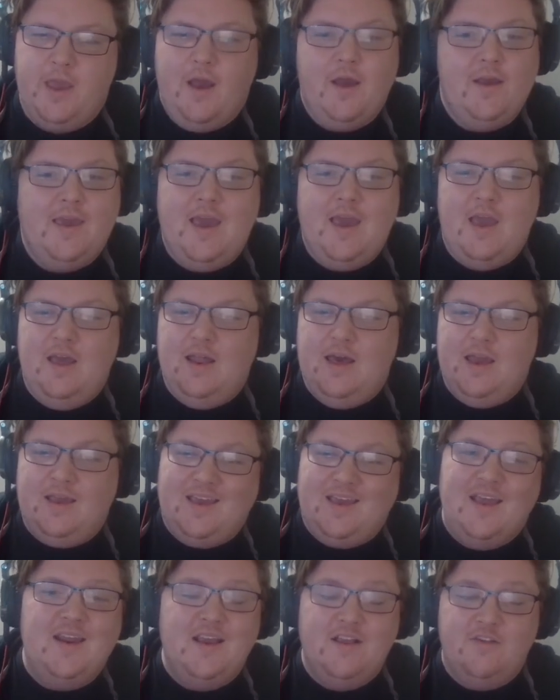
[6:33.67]
But again, like
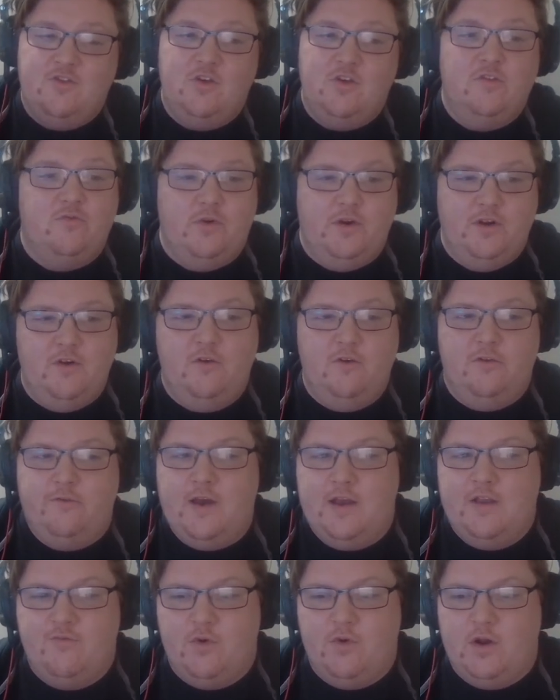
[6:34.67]
it is just one of those
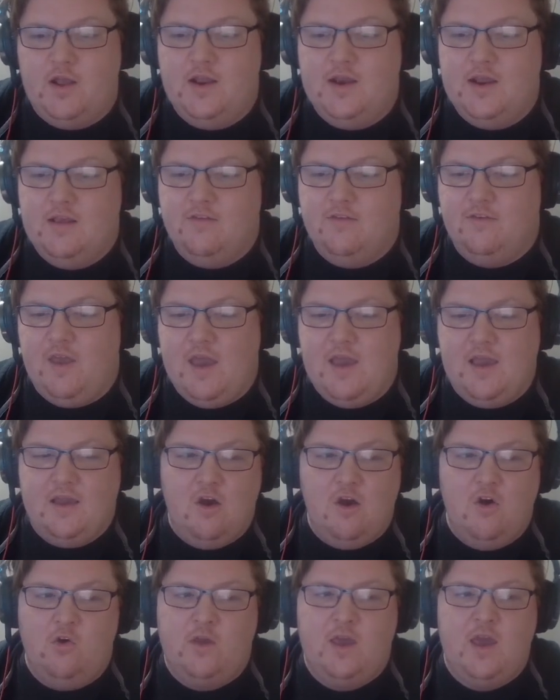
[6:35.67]
fights where it is like,
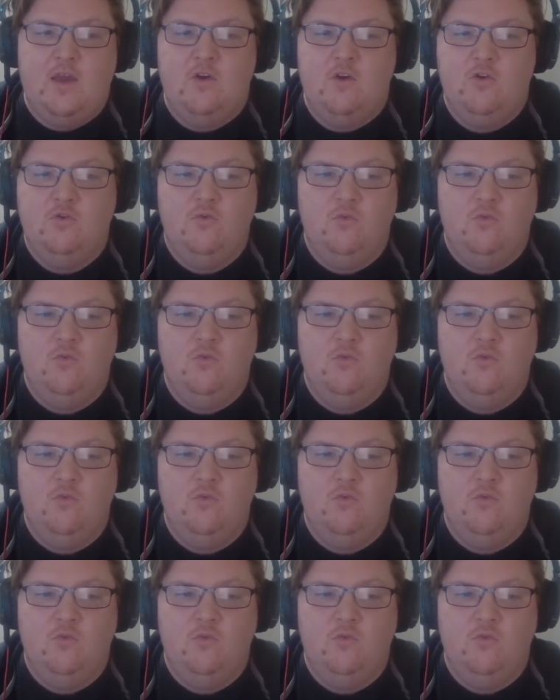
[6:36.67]
okay,